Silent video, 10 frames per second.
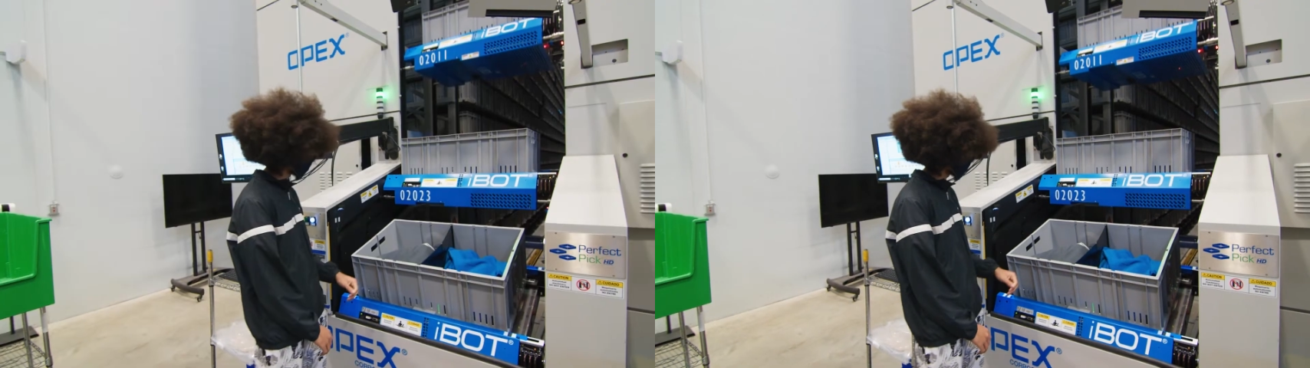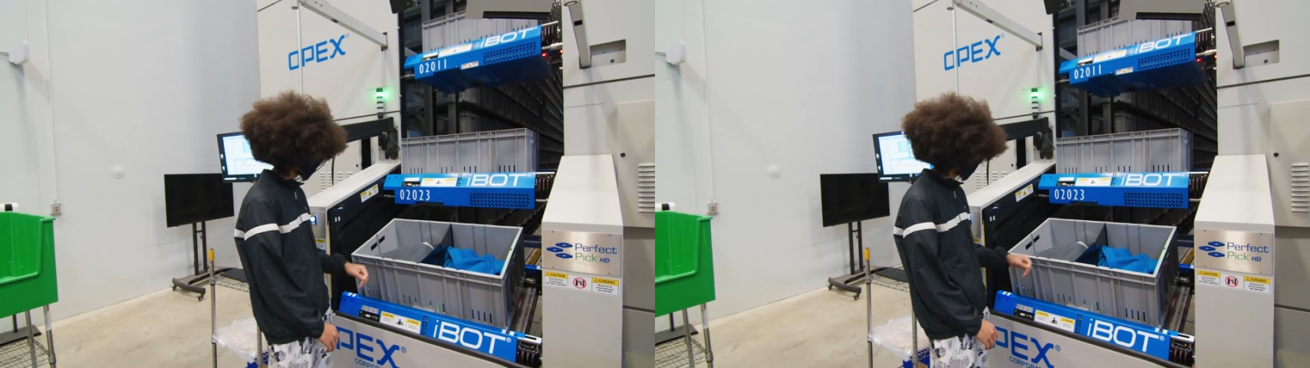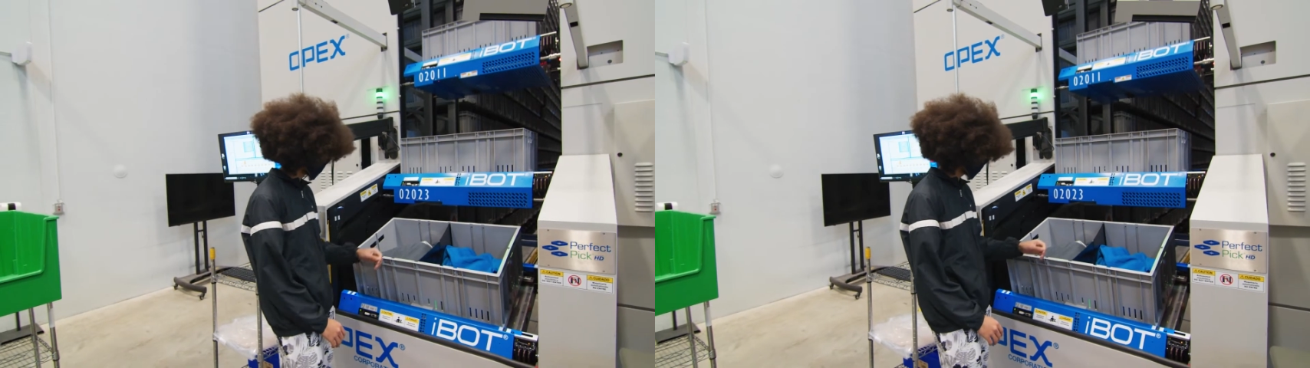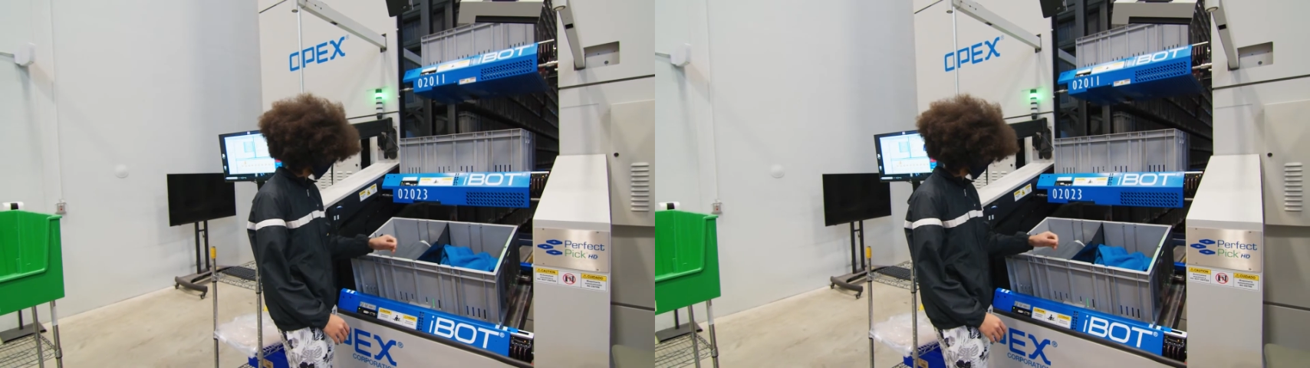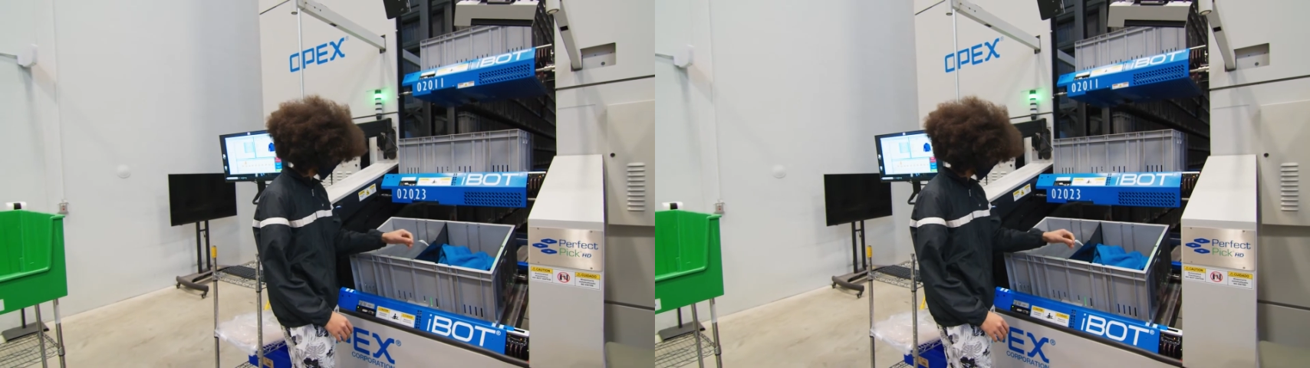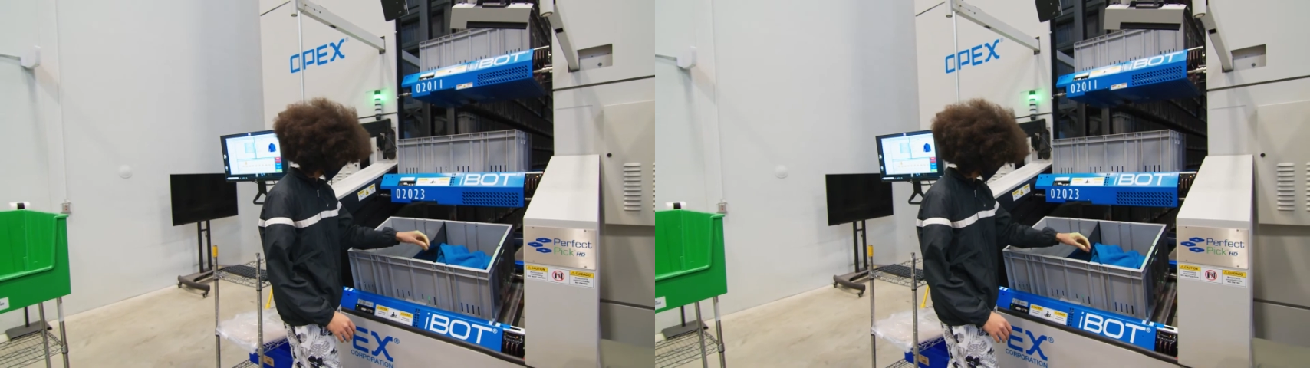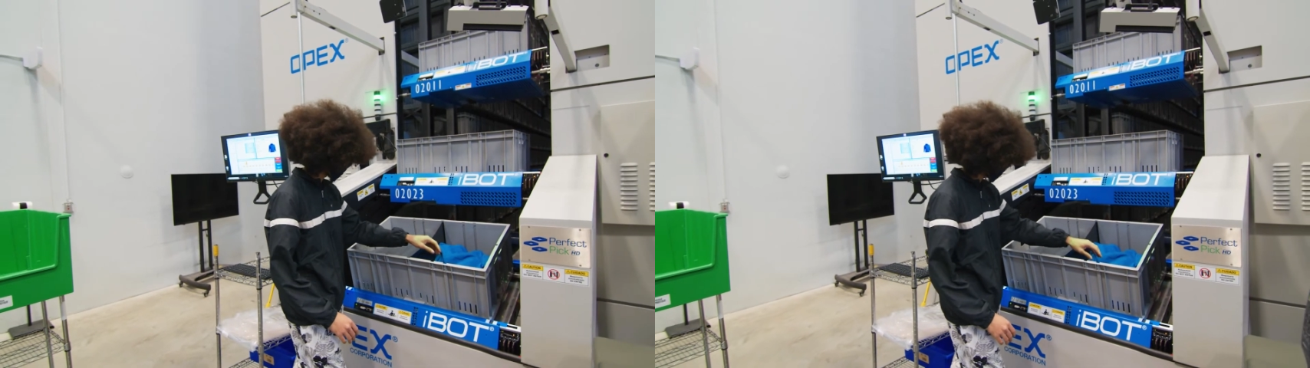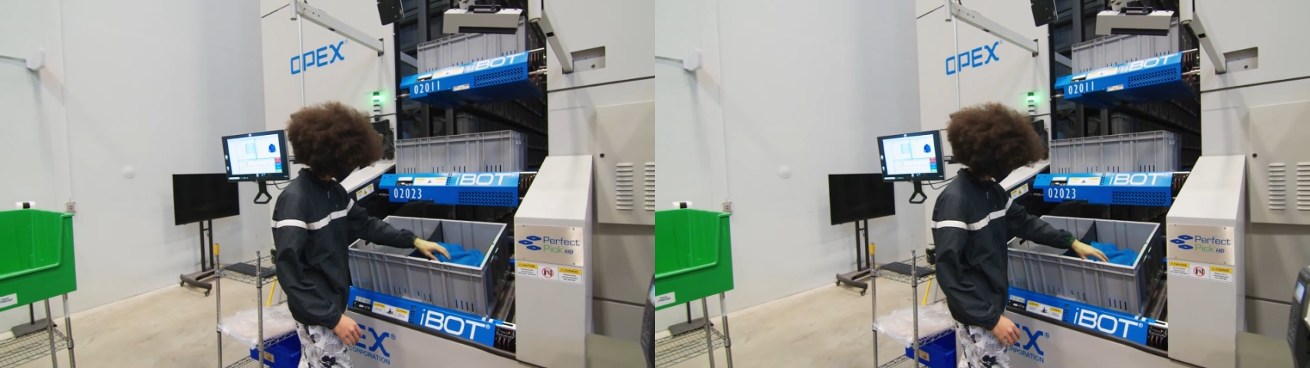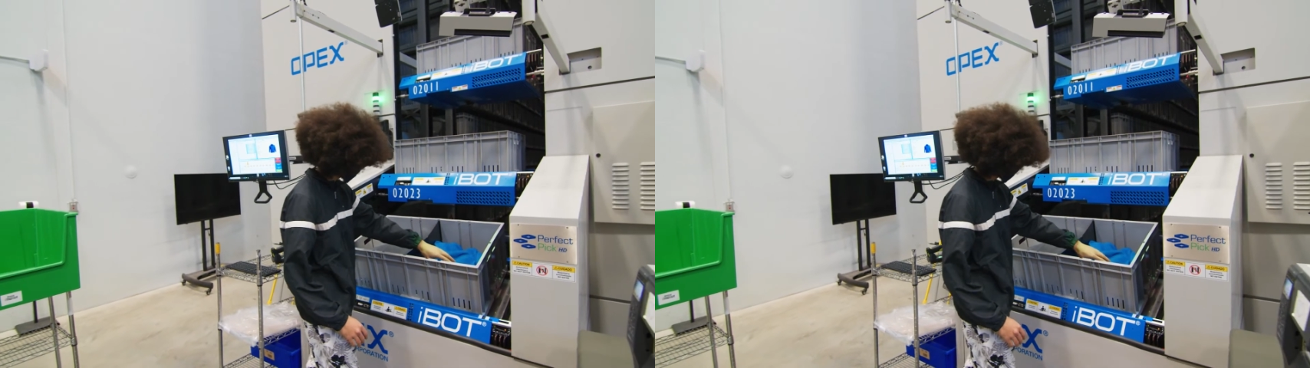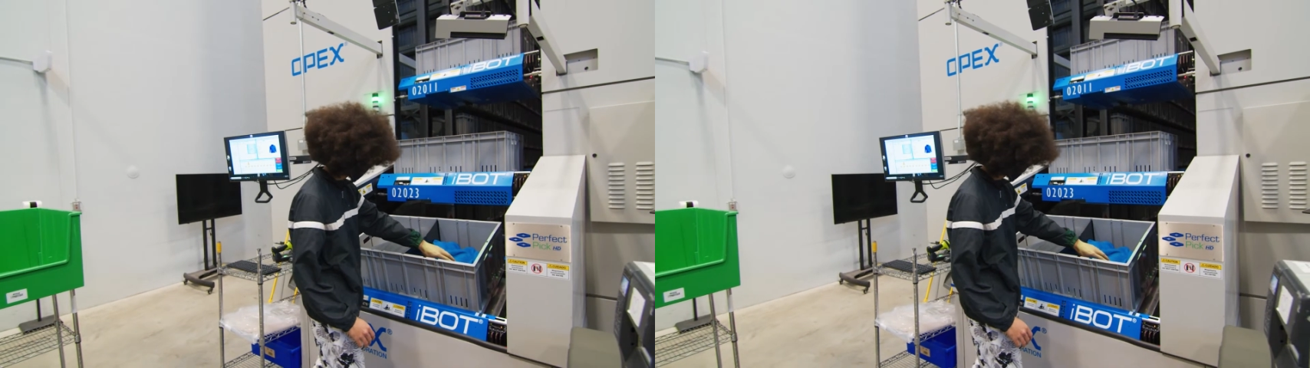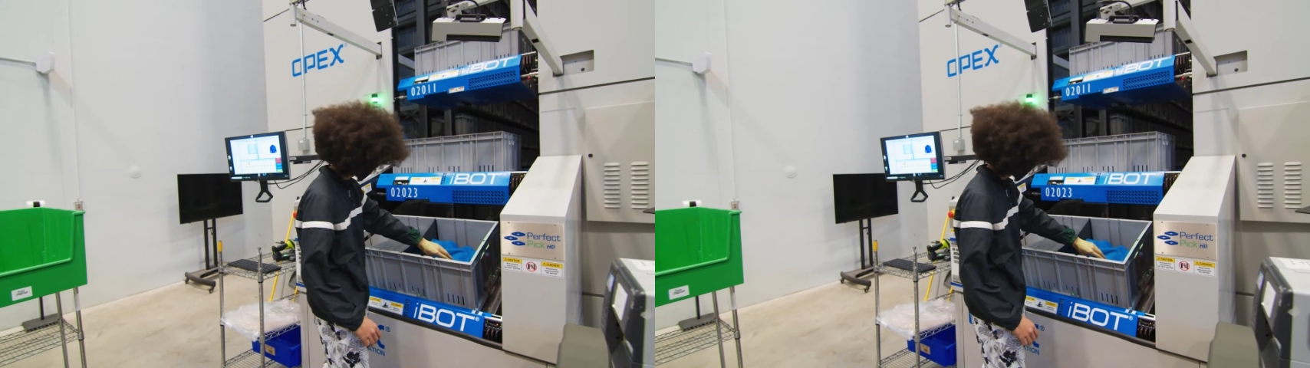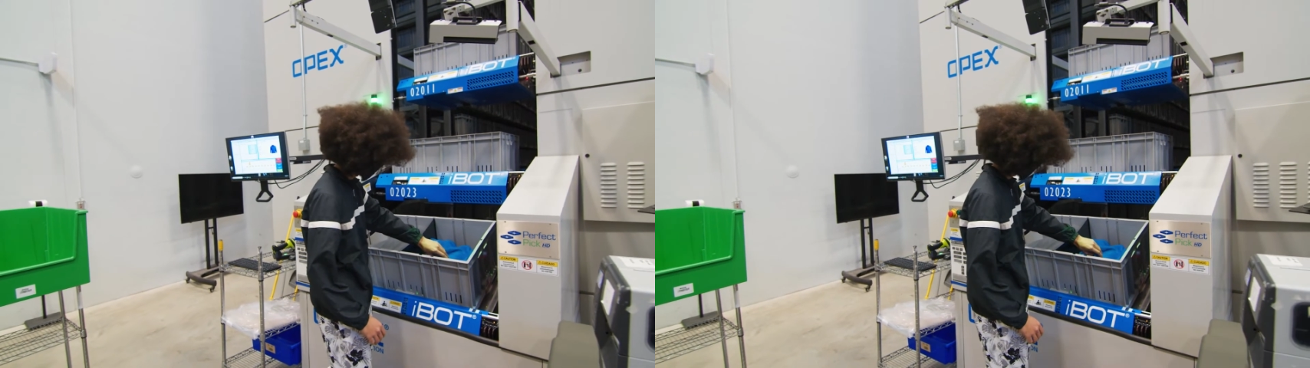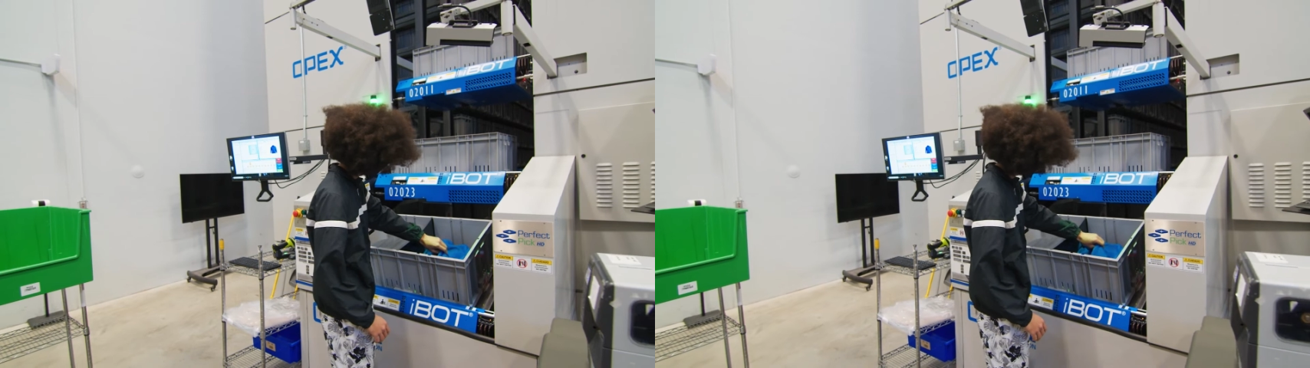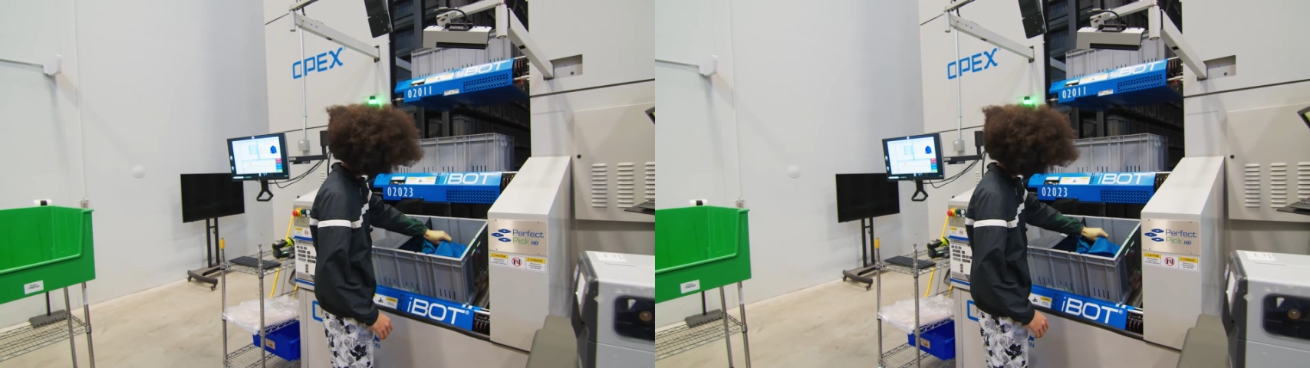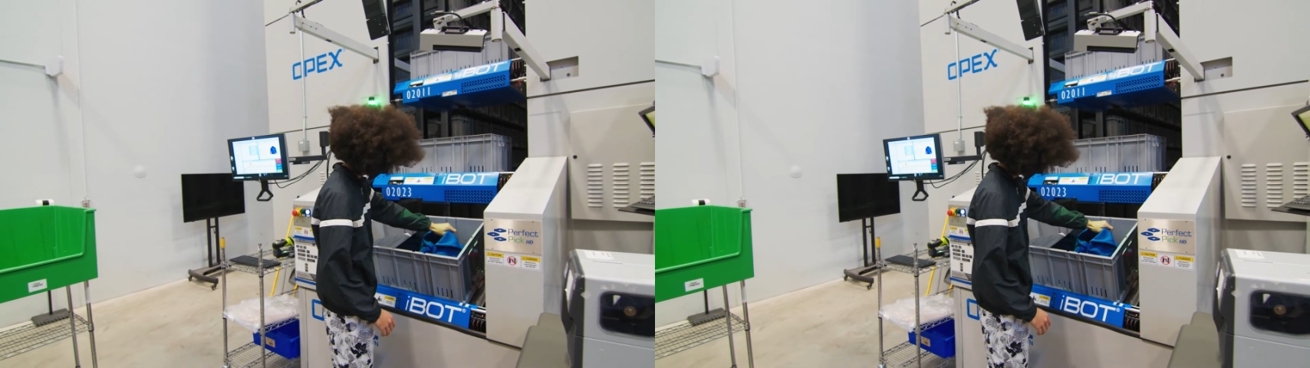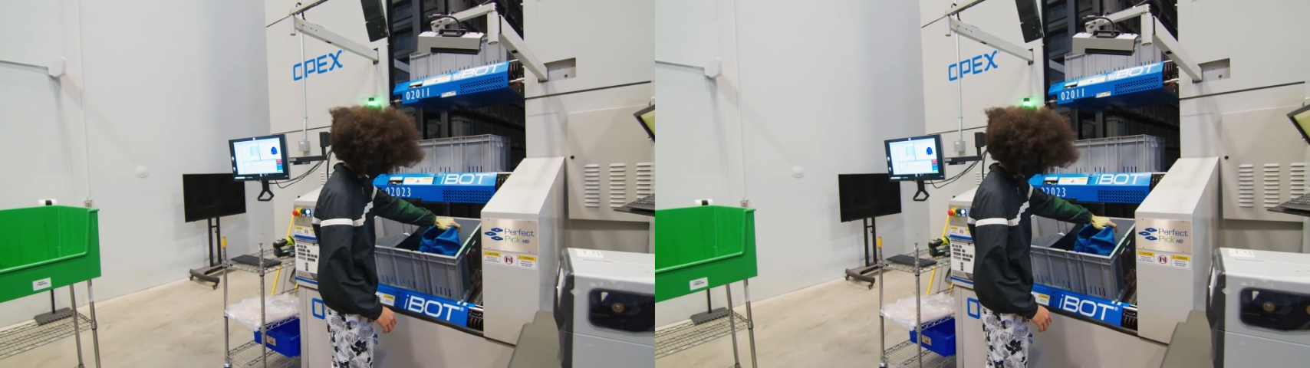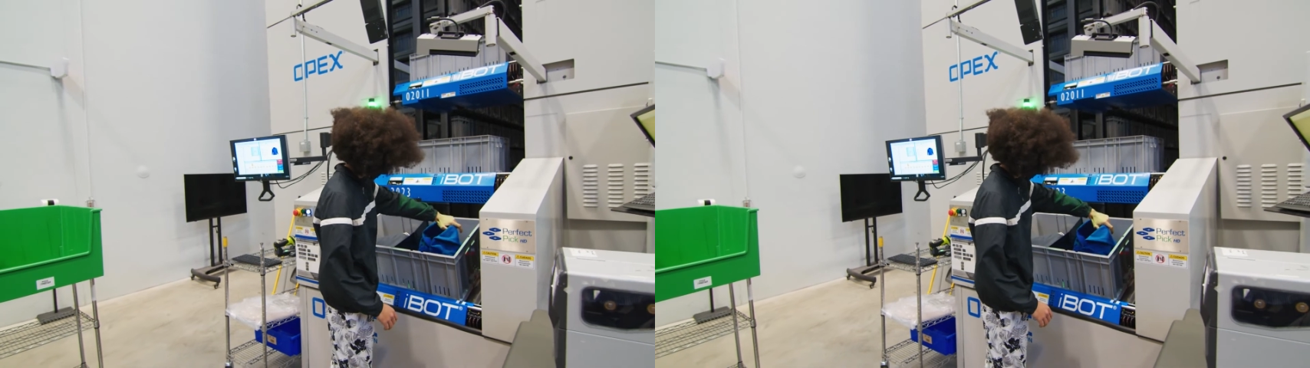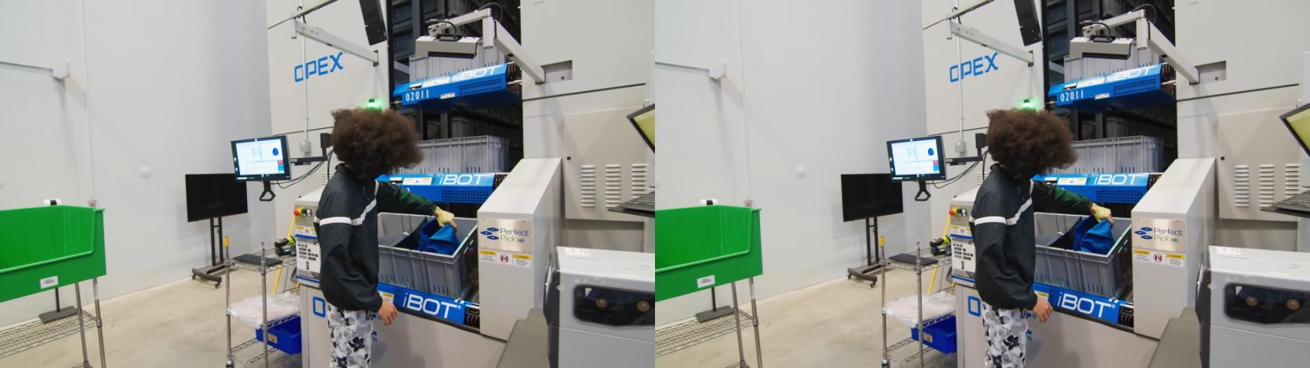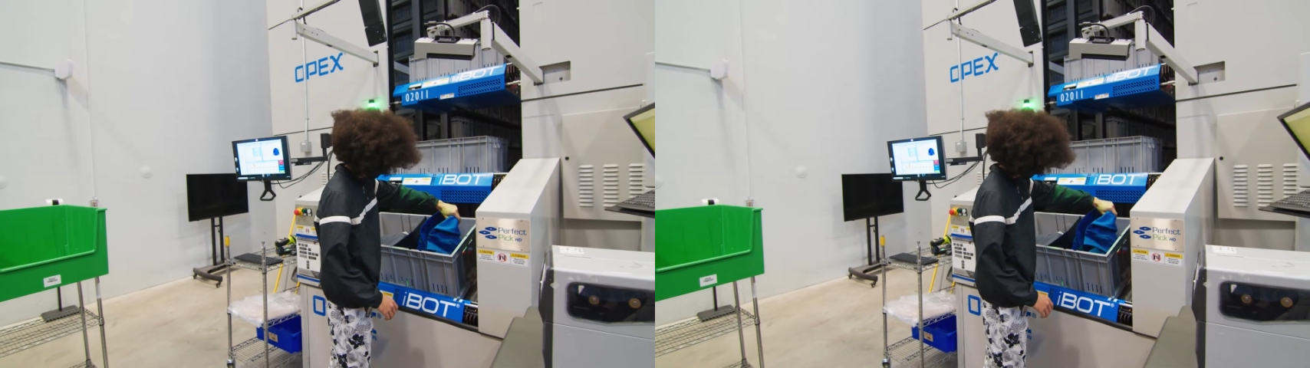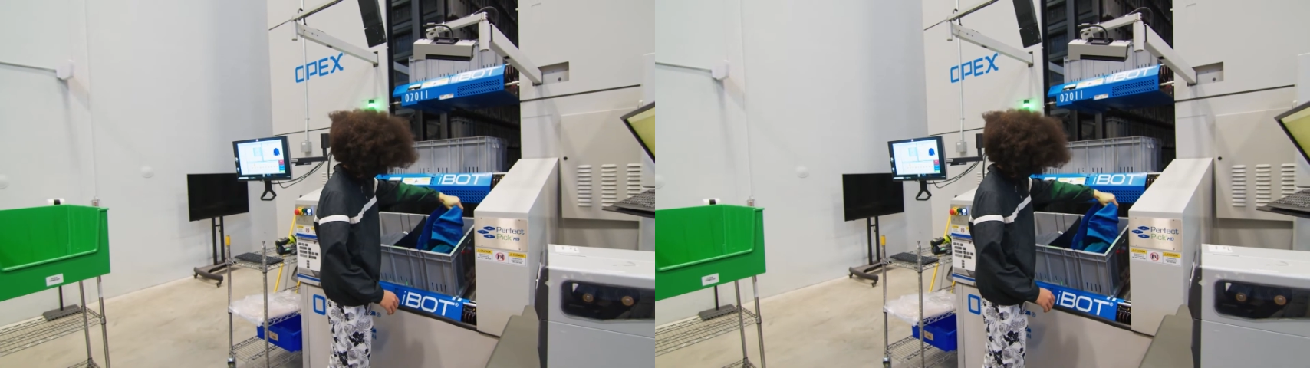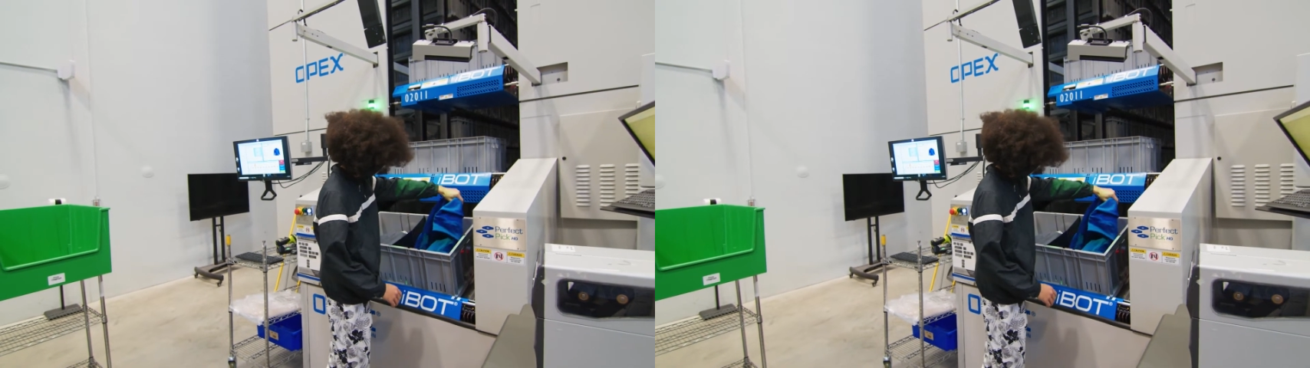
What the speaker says: (no speaker visible)